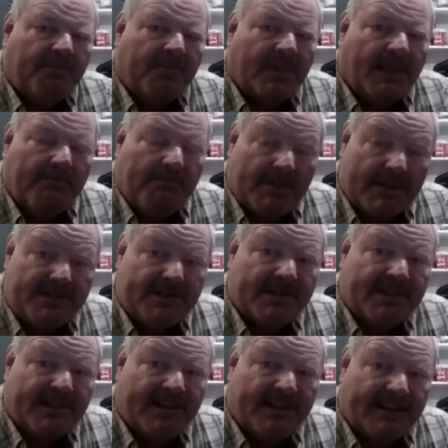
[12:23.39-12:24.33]
they
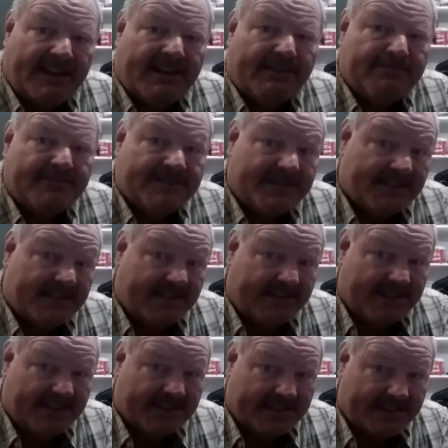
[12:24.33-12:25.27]
mentioned that it was
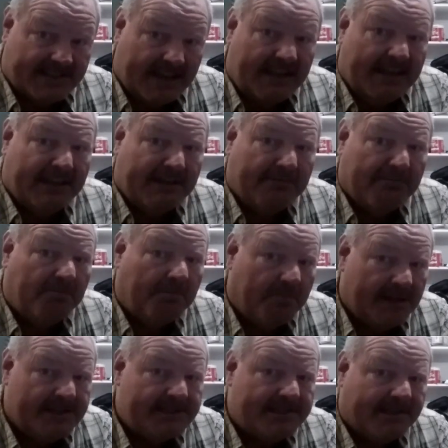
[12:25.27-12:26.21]
the same,
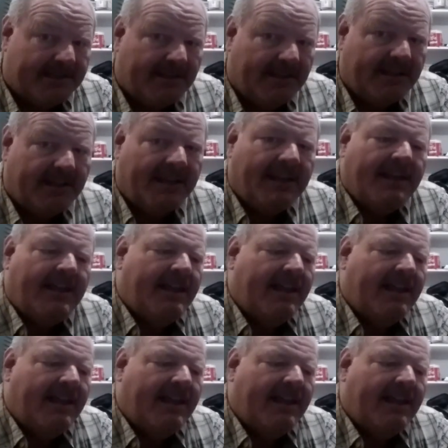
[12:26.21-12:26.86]
basically,